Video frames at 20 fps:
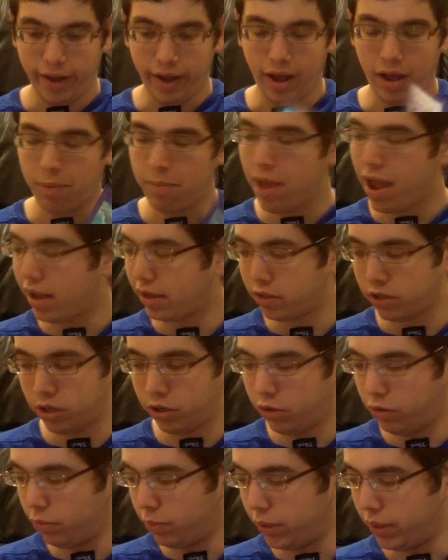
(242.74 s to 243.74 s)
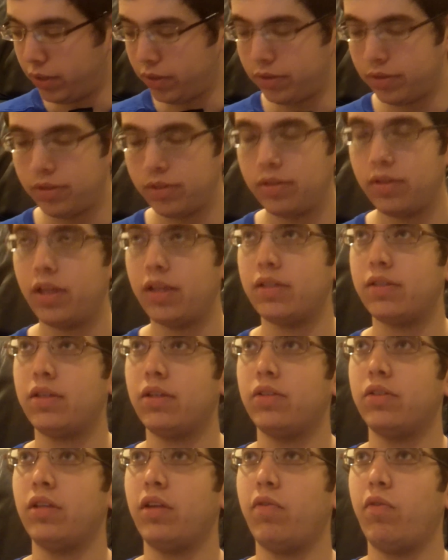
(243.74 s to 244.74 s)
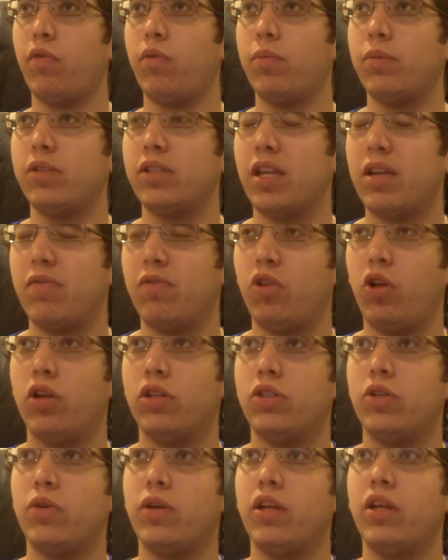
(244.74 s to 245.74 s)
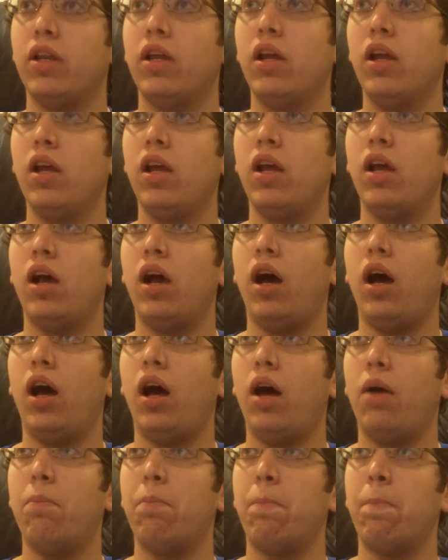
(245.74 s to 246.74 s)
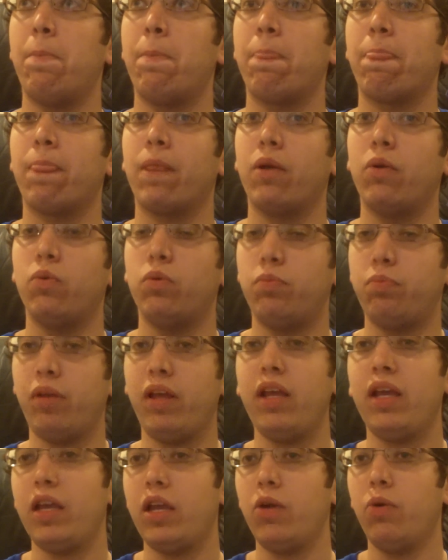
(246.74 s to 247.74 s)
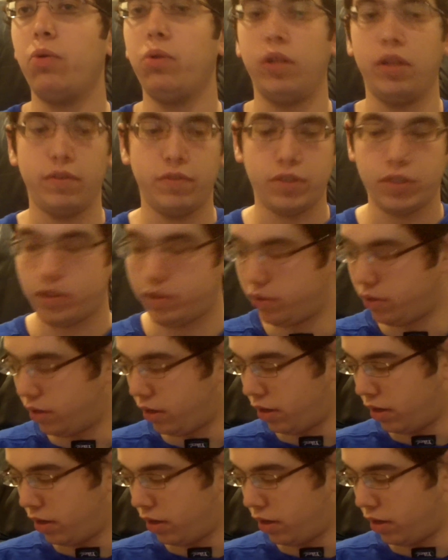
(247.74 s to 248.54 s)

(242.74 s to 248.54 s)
Masked Hero builds, they still suffer from the same flaws. You can, with playing a Hero Lives,